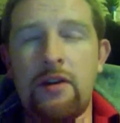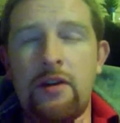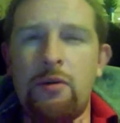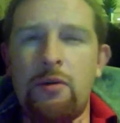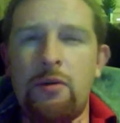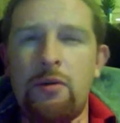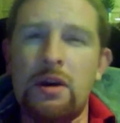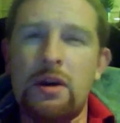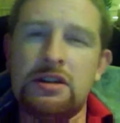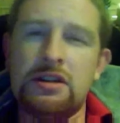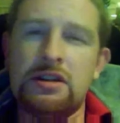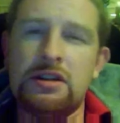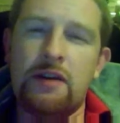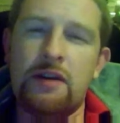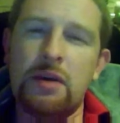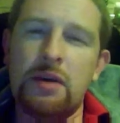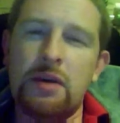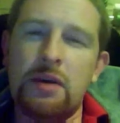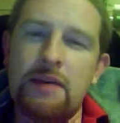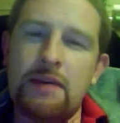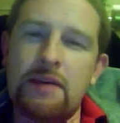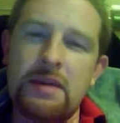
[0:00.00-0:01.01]
you
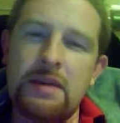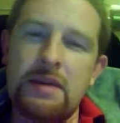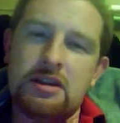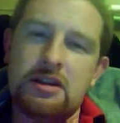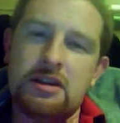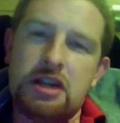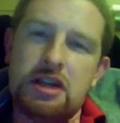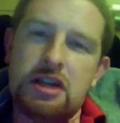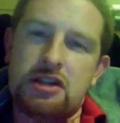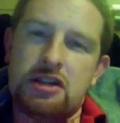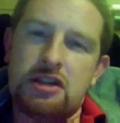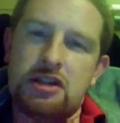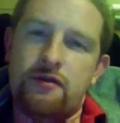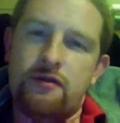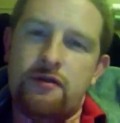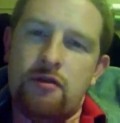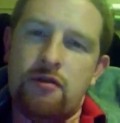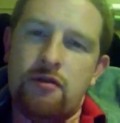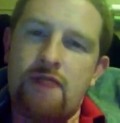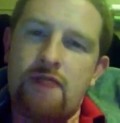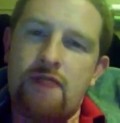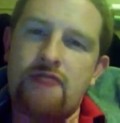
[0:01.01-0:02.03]
want to give me a suggestion
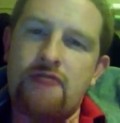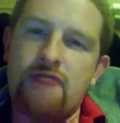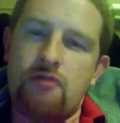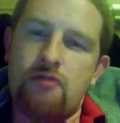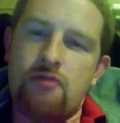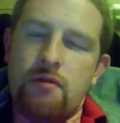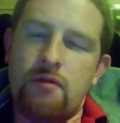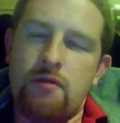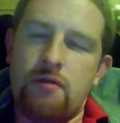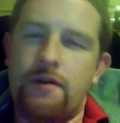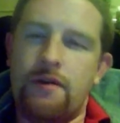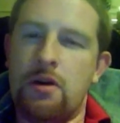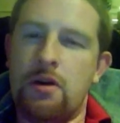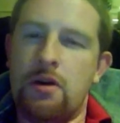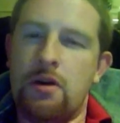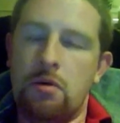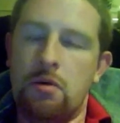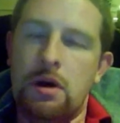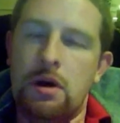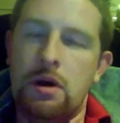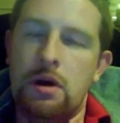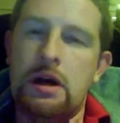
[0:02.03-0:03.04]
for a retro
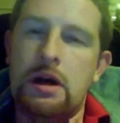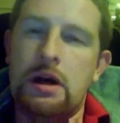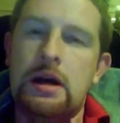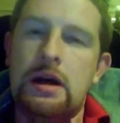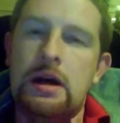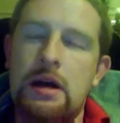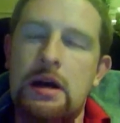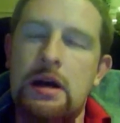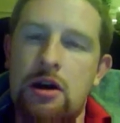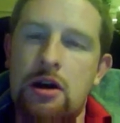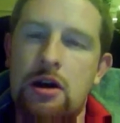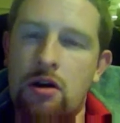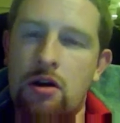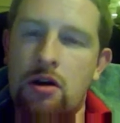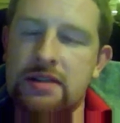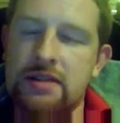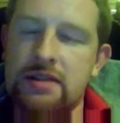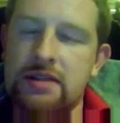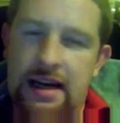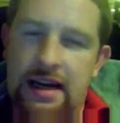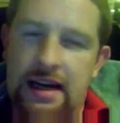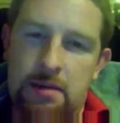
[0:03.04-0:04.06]
review,
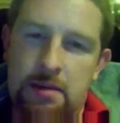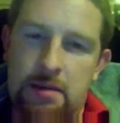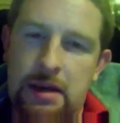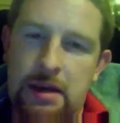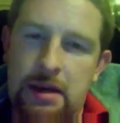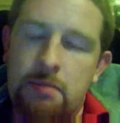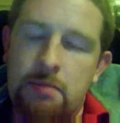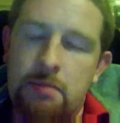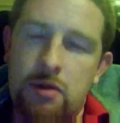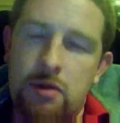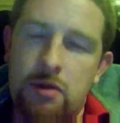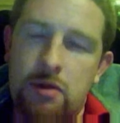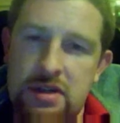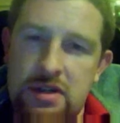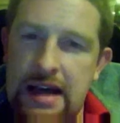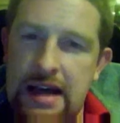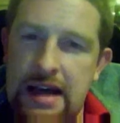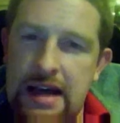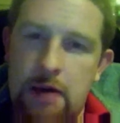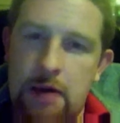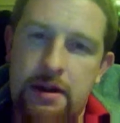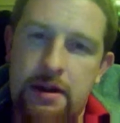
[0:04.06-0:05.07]
contact me. You'll see
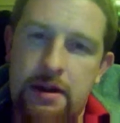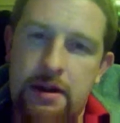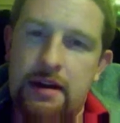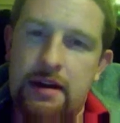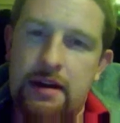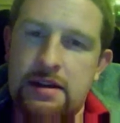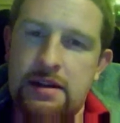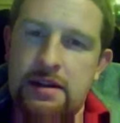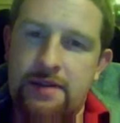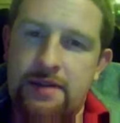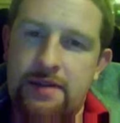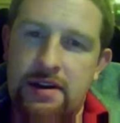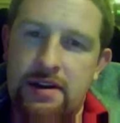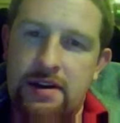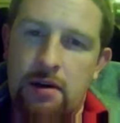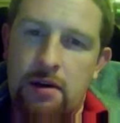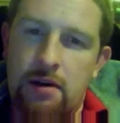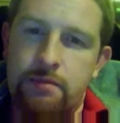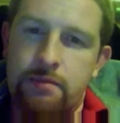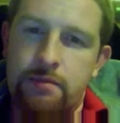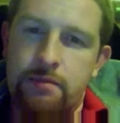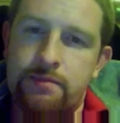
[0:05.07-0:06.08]
how at the end of this
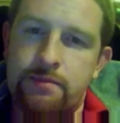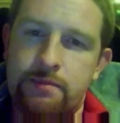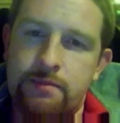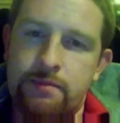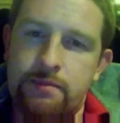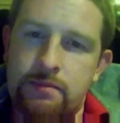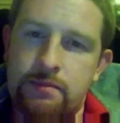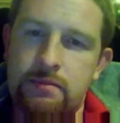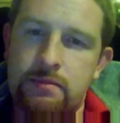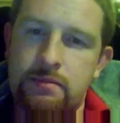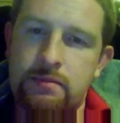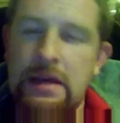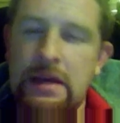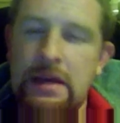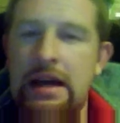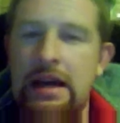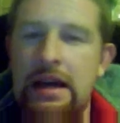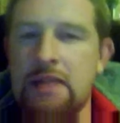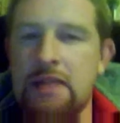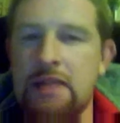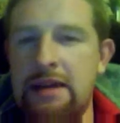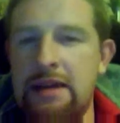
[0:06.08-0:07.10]
video.
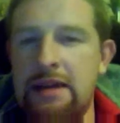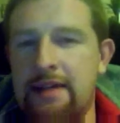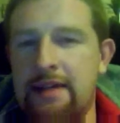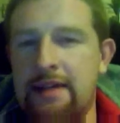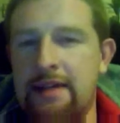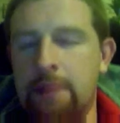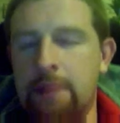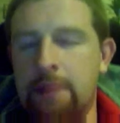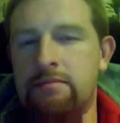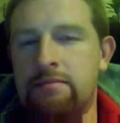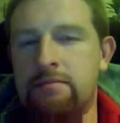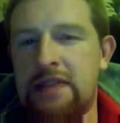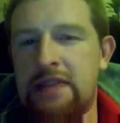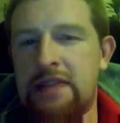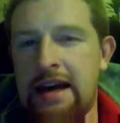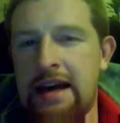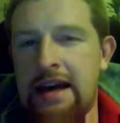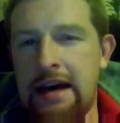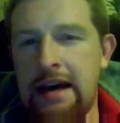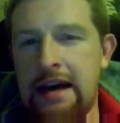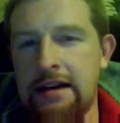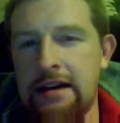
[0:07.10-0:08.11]
In the meantime, take
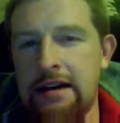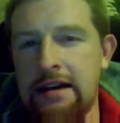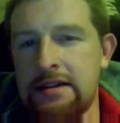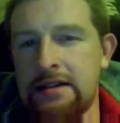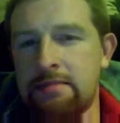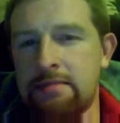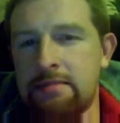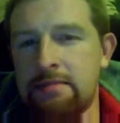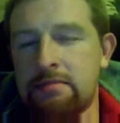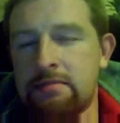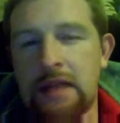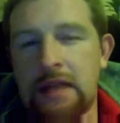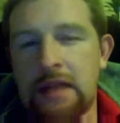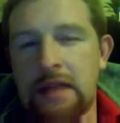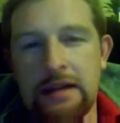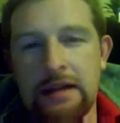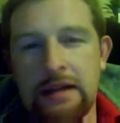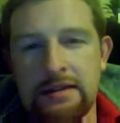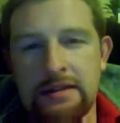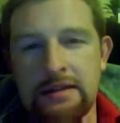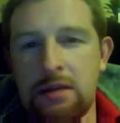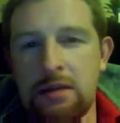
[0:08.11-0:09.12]
care, guys,
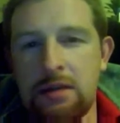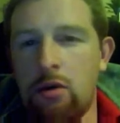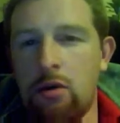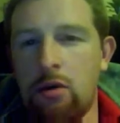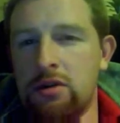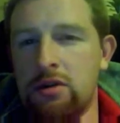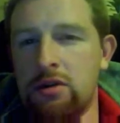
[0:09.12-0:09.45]
and see you all